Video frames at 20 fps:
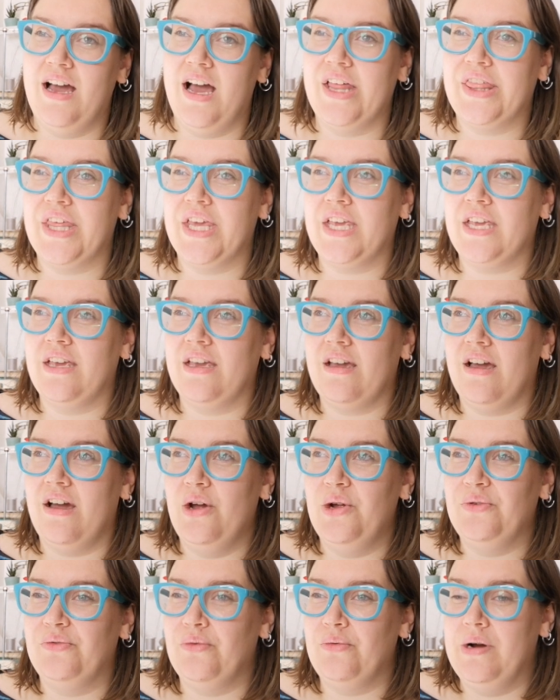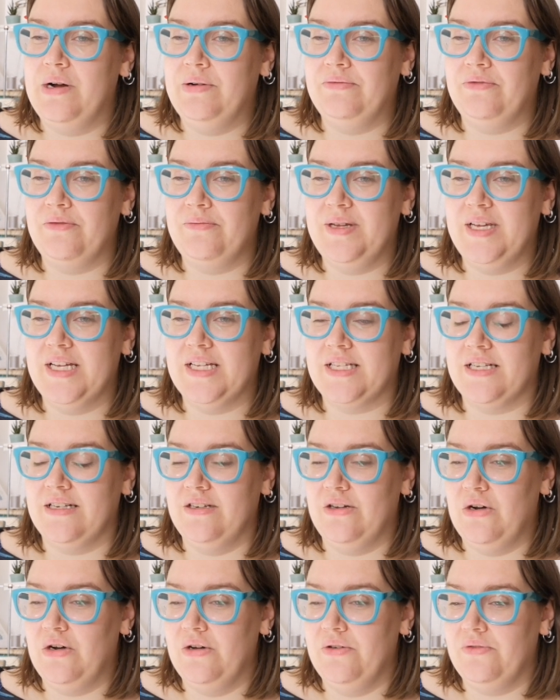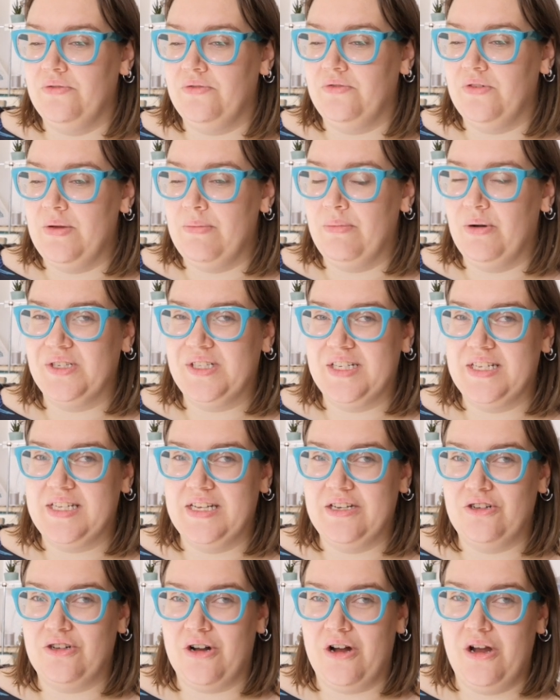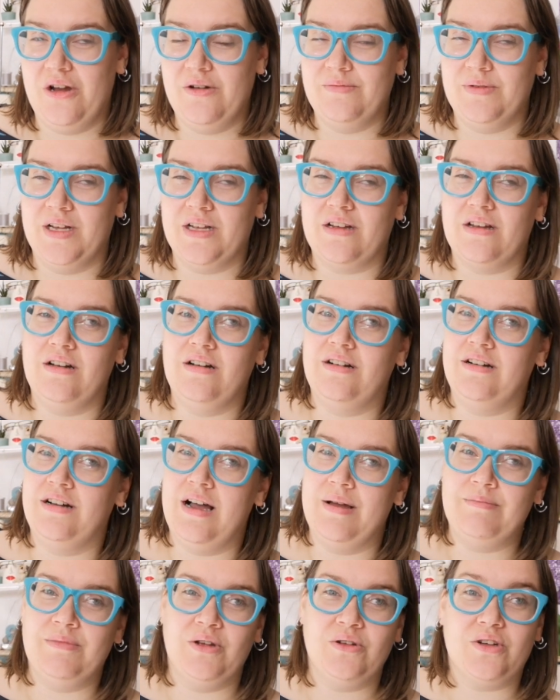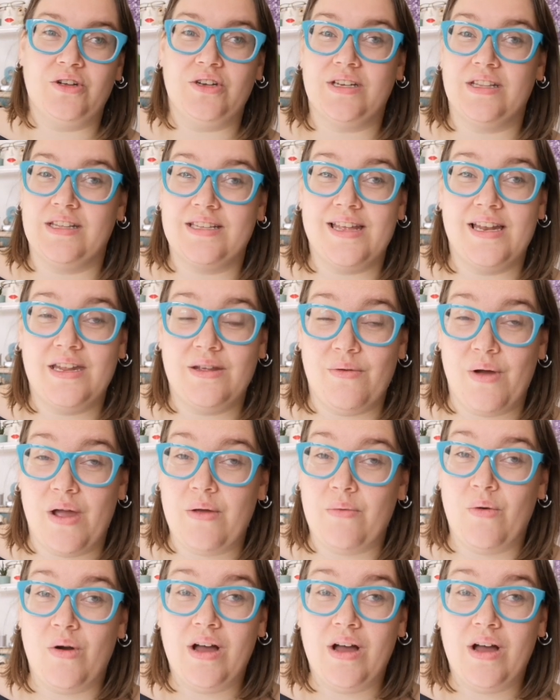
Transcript: I think overwhelm for me is a lot of imposter syndrome, like, oh, I'm no good at this anyway.